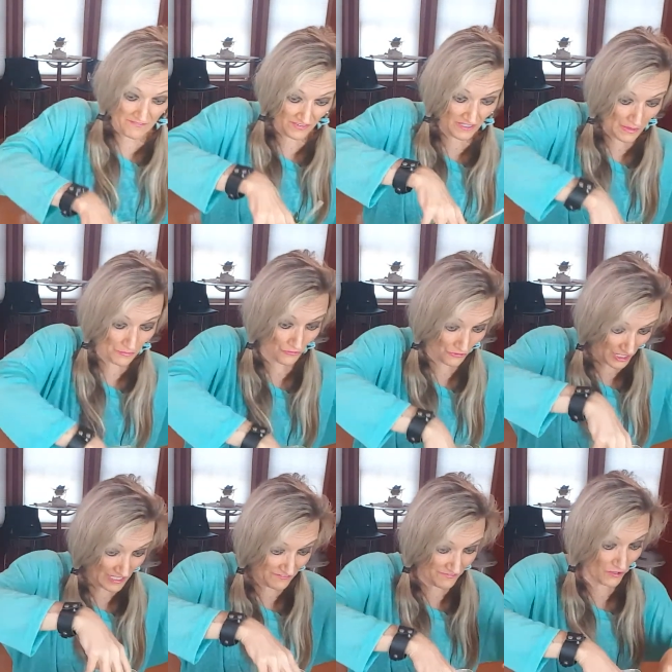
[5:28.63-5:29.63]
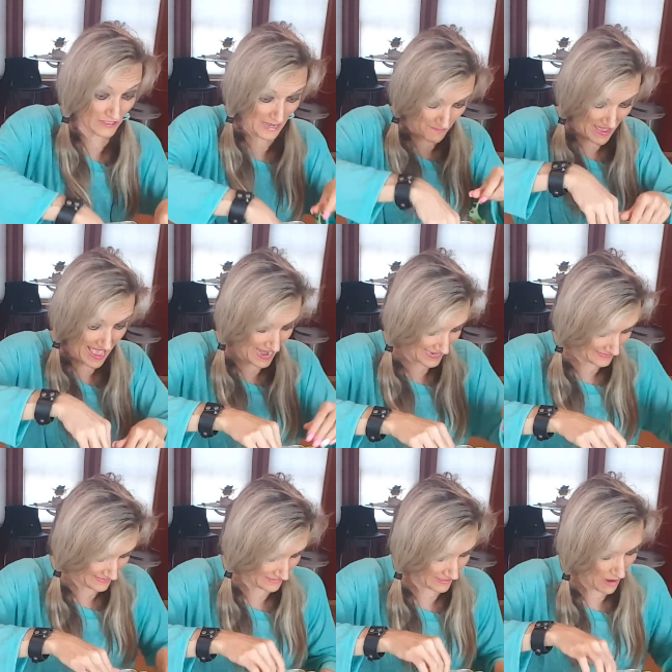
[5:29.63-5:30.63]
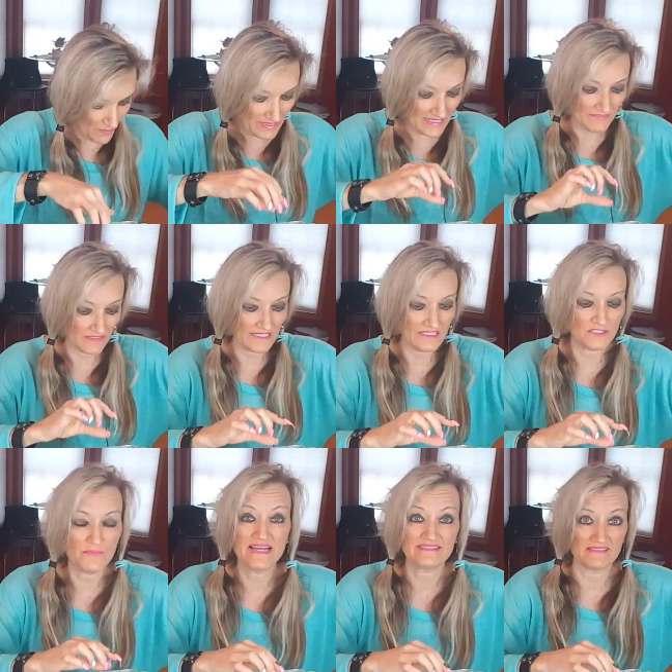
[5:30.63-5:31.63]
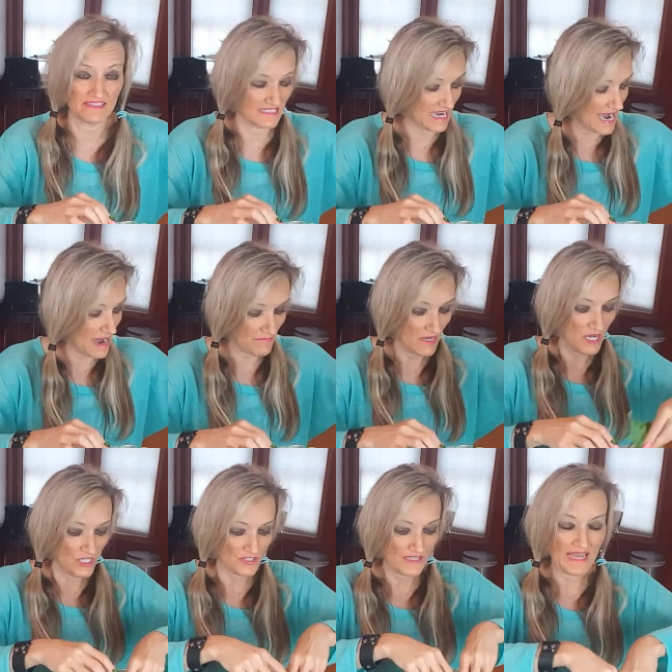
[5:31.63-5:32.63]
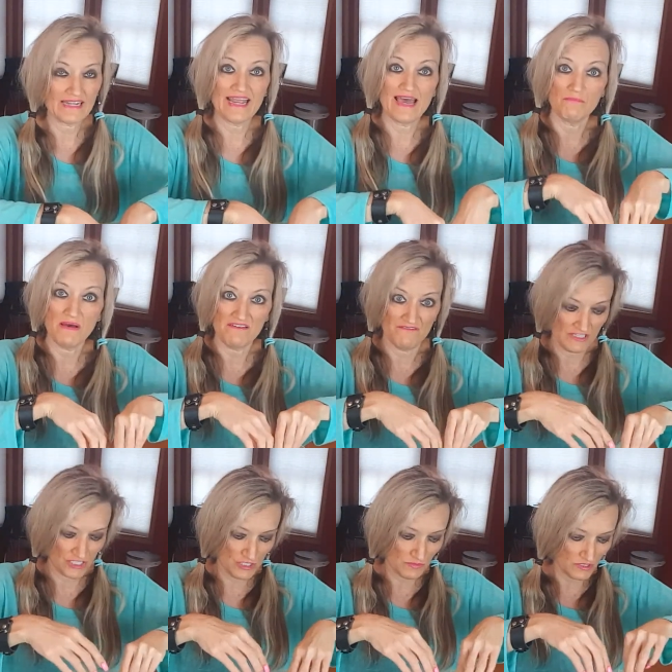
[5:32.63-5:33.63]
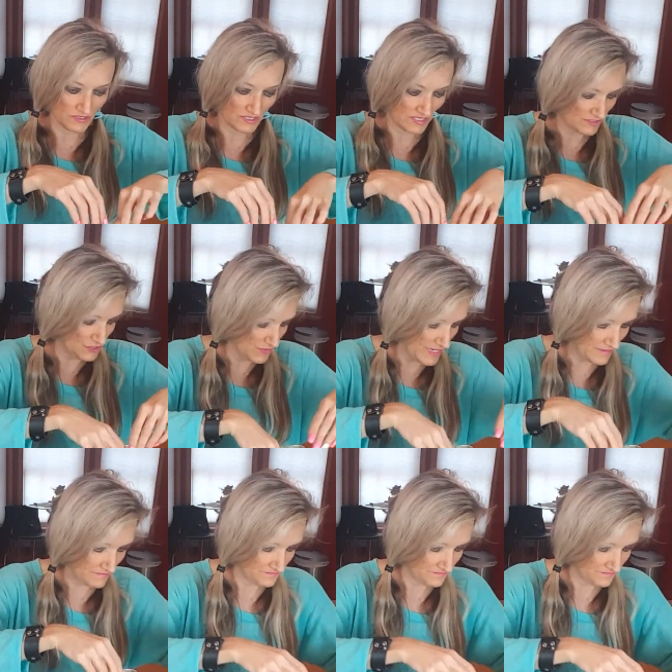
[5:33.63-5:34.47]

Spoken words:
fill it up really full and I pack it in there. I want to leave a little space at the top so that I can add my vegetables to it.